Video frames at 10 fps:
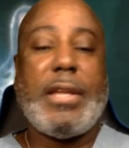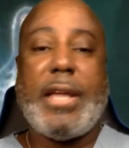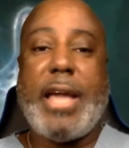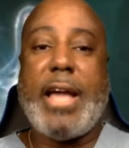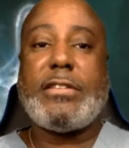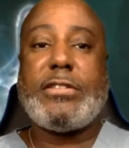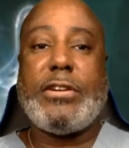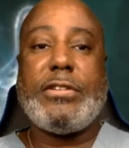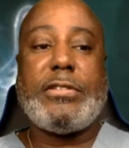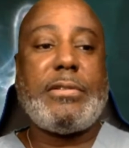
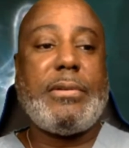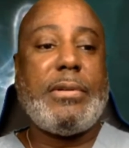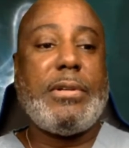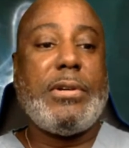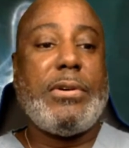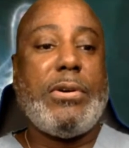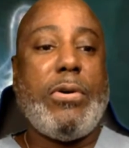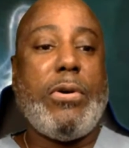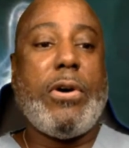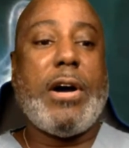answers,
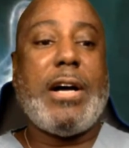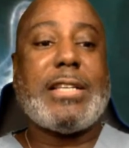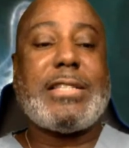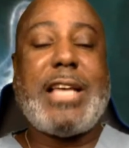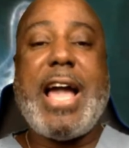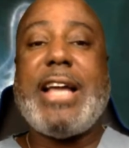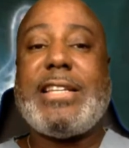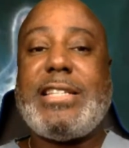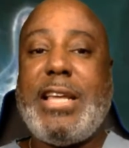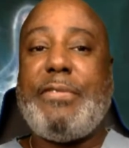or a
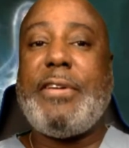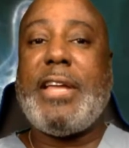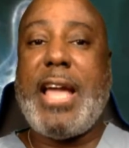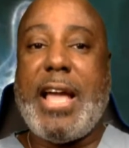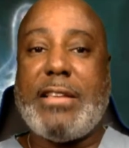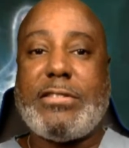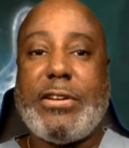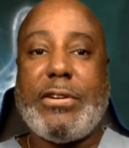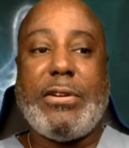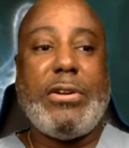scientific
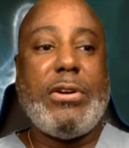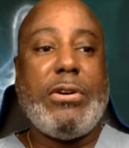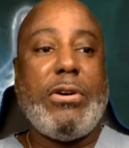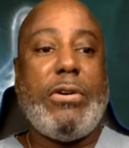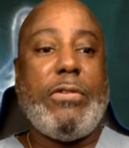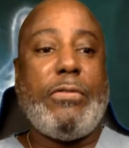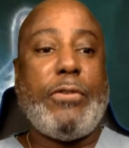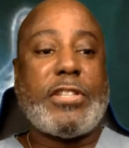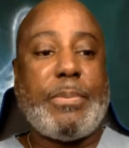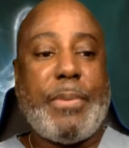answer
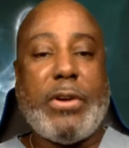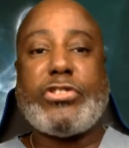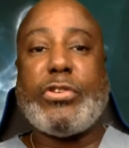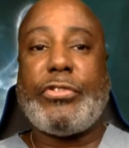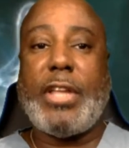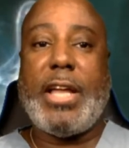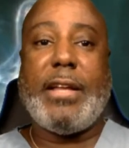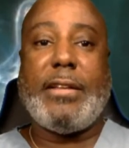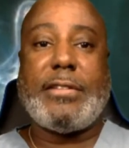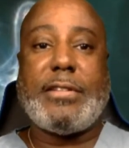for spiritual
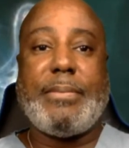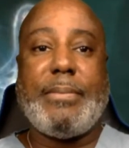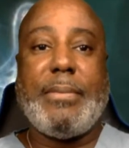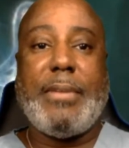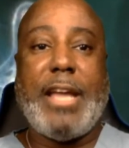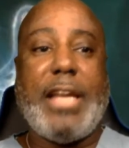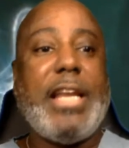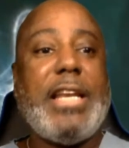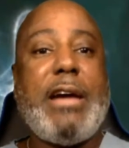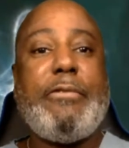things, and they
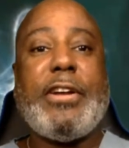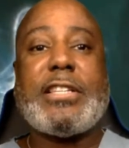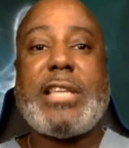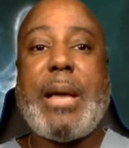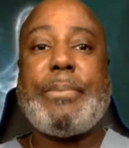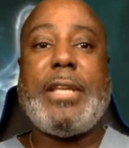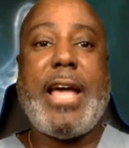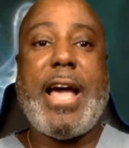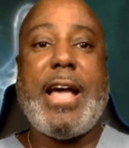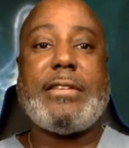never accept it
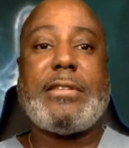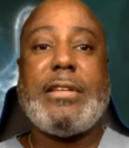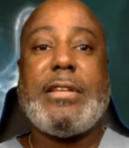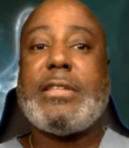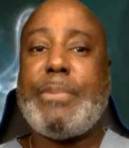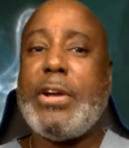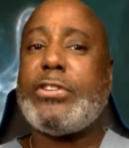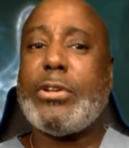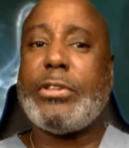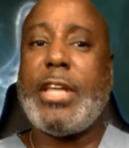as
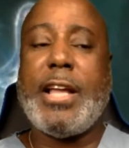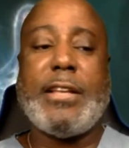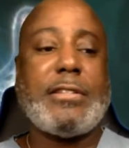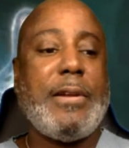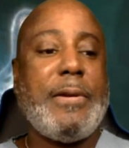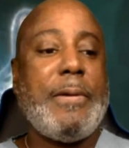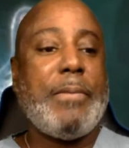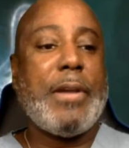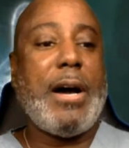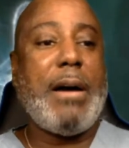spiritual things.
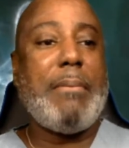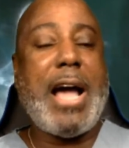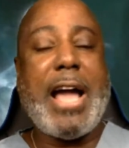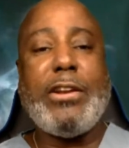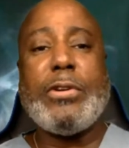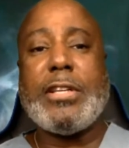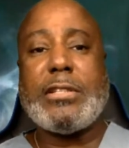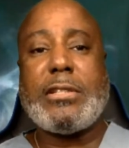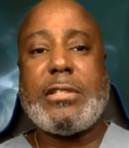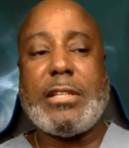I know
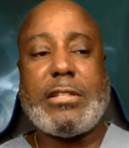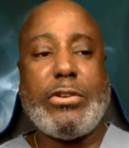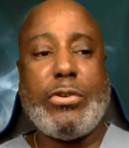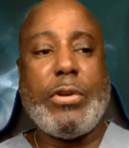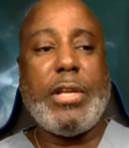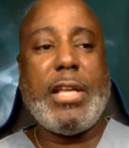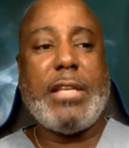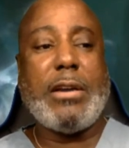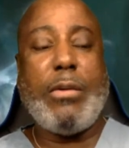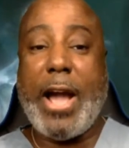this dude, he's
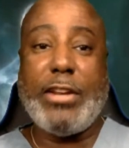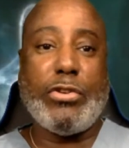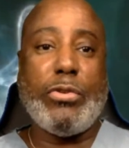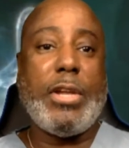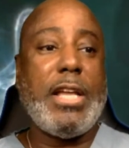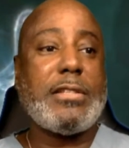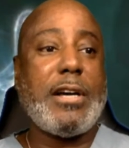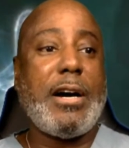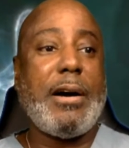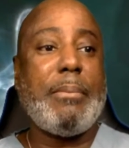a white dude, he's
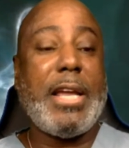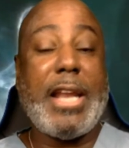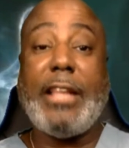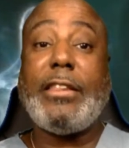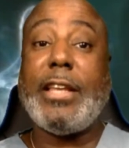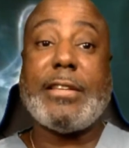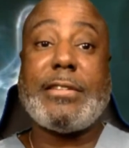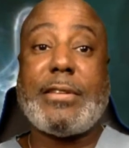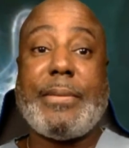an atheist,